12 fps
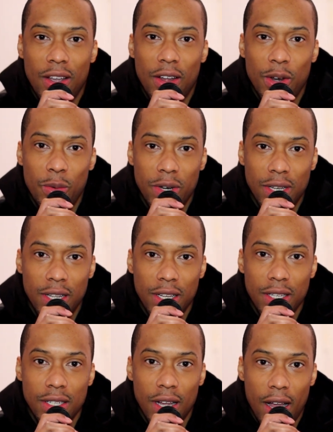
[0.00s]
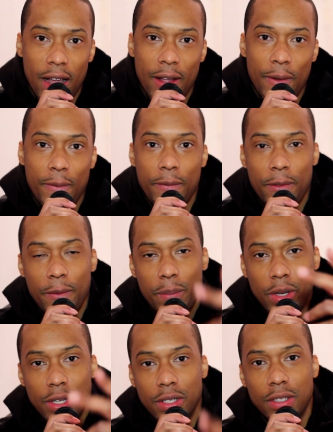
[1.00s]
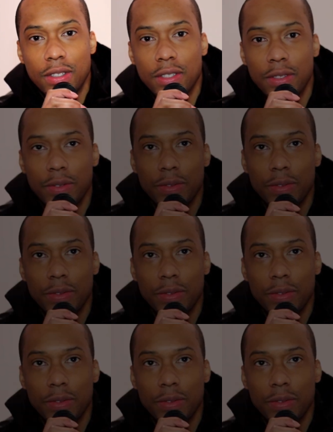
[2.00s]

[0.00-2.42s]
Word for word: Y'all know what it is. All right. Peace.